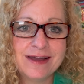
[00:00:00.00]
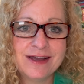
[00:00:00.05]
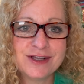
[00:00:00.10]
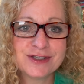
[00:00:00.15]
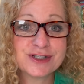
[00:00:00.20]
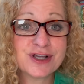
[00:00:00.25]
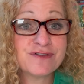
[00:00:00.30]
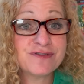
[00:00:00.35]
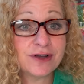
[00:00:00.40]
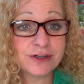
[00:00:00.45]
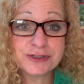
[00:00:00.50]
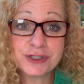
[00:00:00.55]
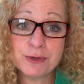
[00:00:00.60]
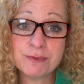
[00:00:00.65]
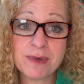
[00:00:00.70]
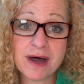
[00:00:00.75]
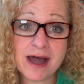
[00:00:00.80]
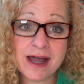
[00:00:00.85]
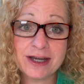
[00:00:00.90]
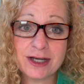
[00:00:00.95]
So if y'all don't
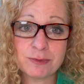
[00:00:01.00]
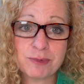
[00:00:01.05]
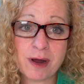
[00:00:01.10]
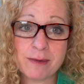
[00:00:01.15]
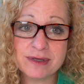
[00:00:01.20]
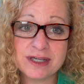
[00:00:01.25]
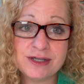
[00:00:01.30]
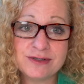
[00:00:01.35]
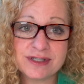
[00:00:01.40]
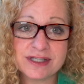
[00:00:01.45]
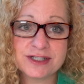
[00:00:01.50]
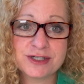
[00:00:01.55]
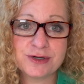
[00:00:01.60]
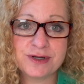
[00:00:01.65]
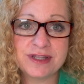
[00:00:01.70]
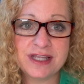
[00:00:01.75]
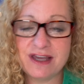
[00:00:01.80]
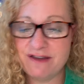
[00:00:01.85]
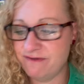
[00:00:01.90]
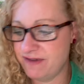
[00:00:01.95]
mind, I'll probably use this
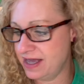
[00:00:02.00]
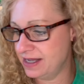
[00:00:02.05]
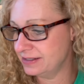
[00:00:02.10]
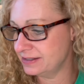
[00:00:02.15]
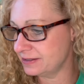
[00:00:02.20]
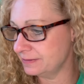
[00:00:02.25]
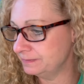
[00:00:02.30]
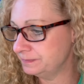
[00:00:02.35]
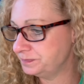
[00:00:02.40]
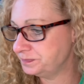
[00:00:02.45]
during the event.